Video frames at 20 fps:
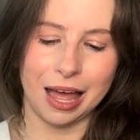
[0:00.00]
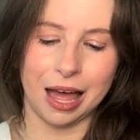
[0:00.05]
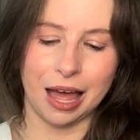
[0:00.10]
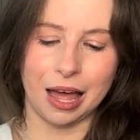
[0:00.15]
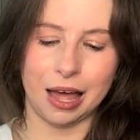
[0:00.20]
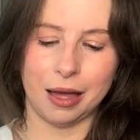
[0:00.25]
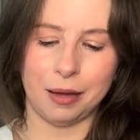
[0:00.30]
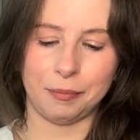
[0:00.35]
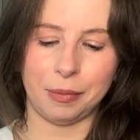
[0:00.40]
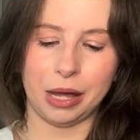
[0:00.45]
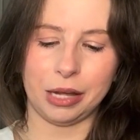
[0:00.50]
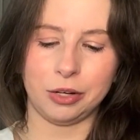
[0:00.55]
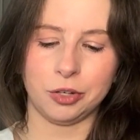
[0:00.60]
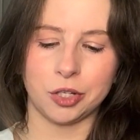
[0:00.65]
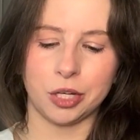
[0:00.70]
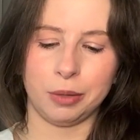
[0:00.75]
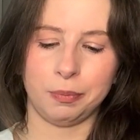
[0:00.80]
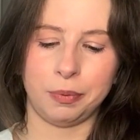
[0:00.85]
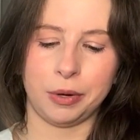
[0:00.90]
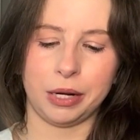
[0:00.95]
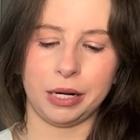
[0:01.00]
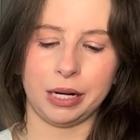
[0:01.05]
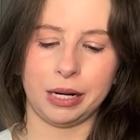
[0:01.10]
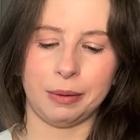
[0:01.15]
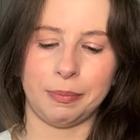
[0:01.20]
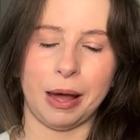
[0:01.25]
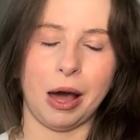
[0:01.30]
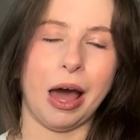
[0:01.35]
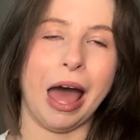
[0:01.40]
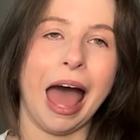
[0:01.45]
I usually put it
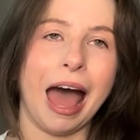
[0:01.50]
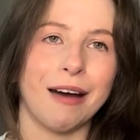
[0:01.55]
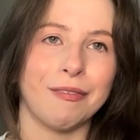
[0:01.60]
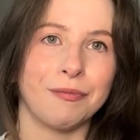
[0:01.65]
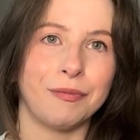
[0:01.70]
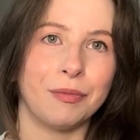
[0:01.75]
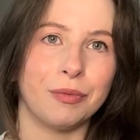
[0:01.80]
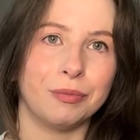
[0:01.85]
about half